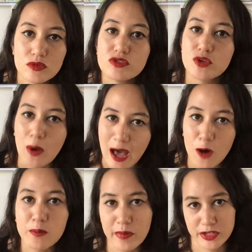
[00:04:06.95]
So
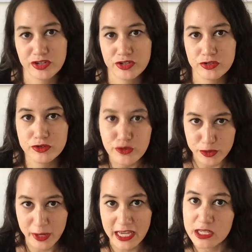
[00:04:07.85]
how much do
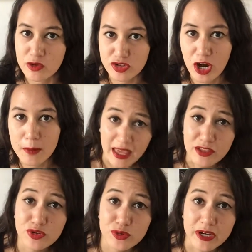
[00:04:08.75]
you hate your job?
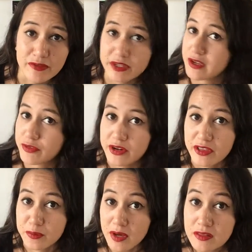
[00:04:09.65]
Can you do it every day for
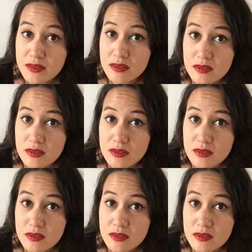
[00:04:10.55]
another month?